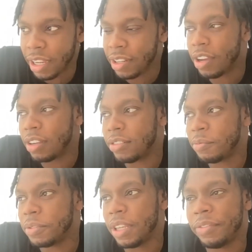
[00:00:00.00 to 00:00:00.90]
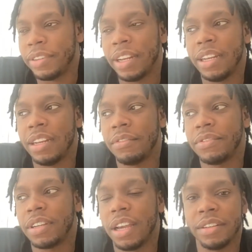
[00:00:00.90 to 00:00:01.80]
no, we'd definitely love to
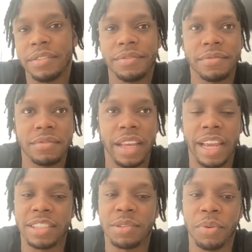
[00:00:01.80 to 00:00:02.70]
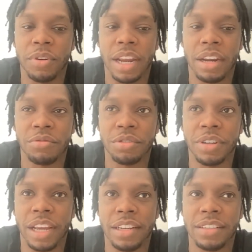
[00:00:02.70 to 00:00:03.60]
kind of explore that route,
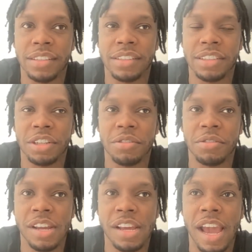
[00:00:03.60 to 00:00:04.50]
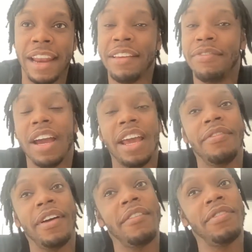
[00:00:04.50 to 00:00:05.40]
and and if
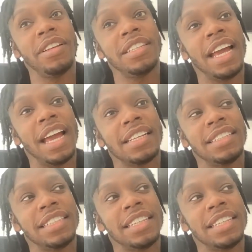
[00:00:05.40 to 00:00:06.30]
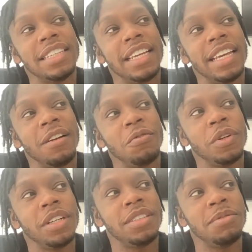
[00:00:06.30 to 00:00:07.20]
I ever did acting again, I'd
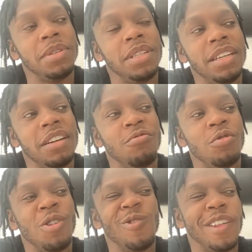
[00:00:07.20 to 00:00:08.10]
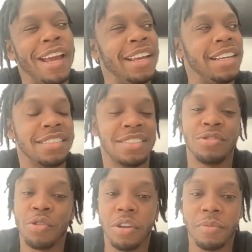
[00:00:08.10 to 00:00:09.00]
want it to be a role that is
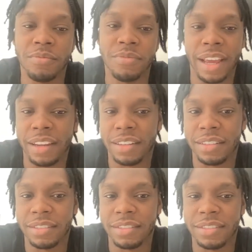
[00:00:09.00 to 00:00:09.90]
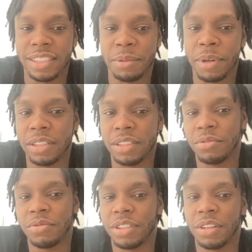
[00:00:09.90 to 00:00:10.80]
not like similar
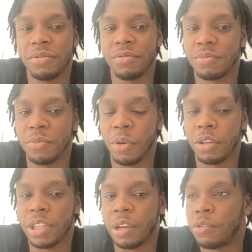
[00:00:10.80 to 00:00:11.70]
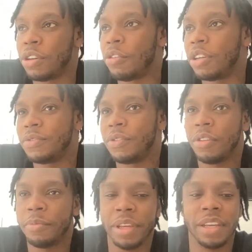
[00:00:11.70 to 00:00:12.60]
to, what they would know us
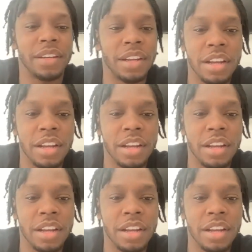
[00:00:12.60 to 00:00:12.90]
for being.